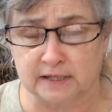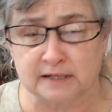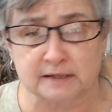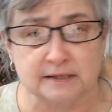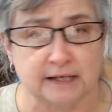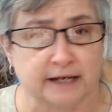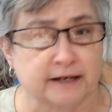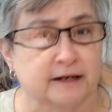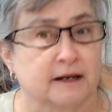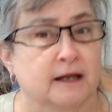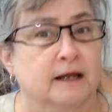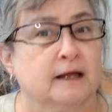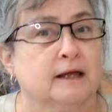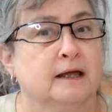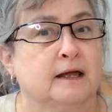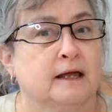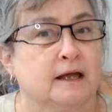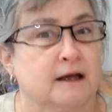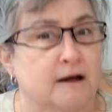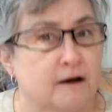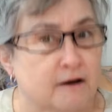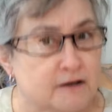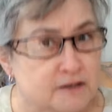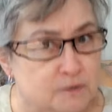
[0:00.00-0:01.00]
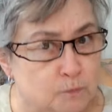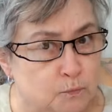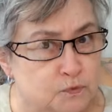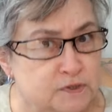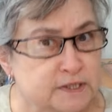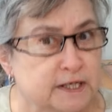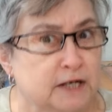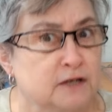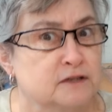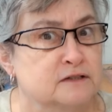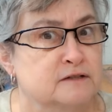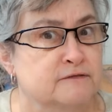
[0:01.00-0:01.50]
It's like, it
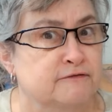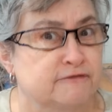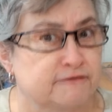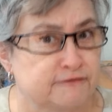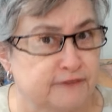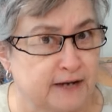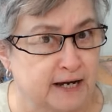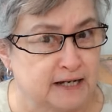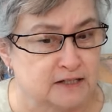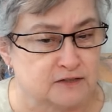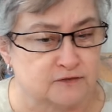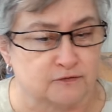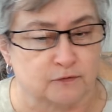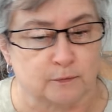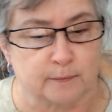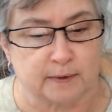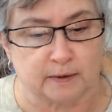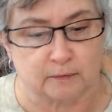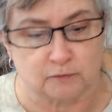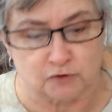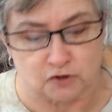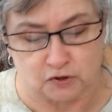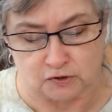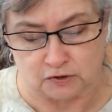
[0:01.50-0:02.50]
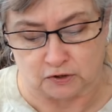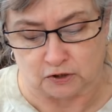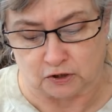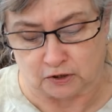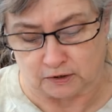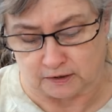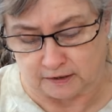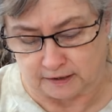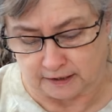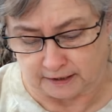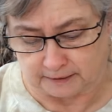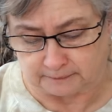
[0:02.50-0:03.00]
sells fast for me, which is a
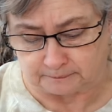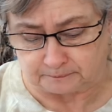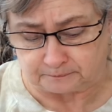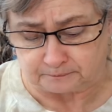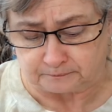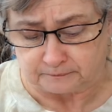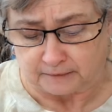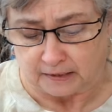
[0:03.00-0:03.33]
good thing.